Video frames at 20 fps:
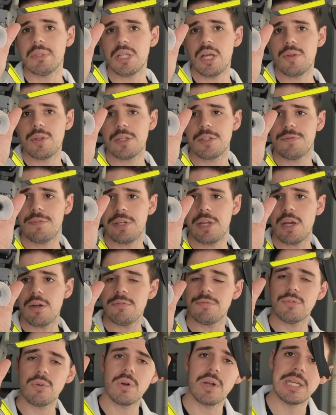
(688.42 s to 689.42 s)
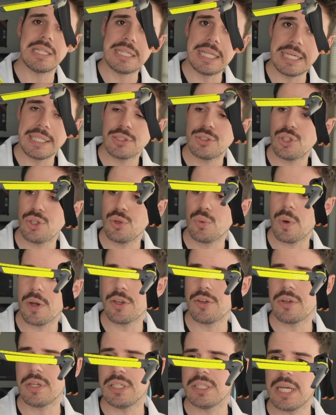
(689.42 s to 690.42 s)
below this video for a link to where
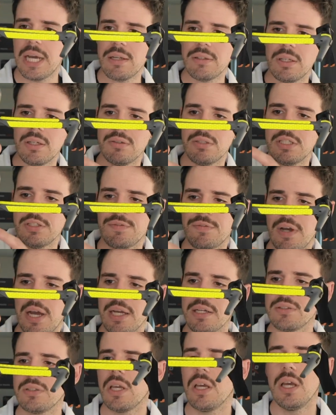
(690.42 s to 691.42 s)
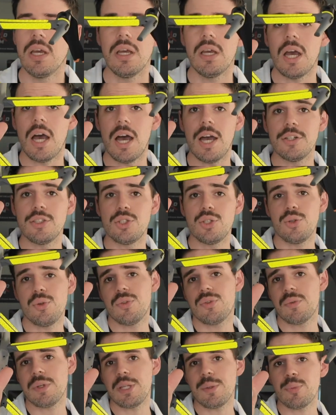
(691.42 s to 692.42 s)
you can download these files uh, to
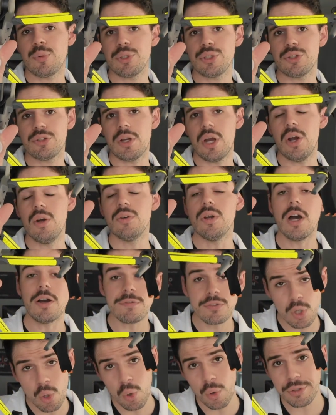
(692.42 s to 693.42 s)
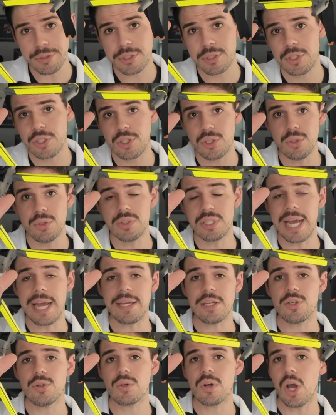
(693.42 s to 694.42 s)
three D print your own. Of course, use at
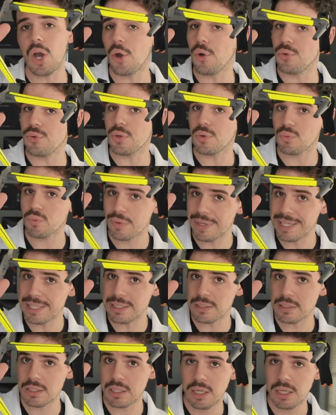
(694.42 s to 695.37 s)
your own risk.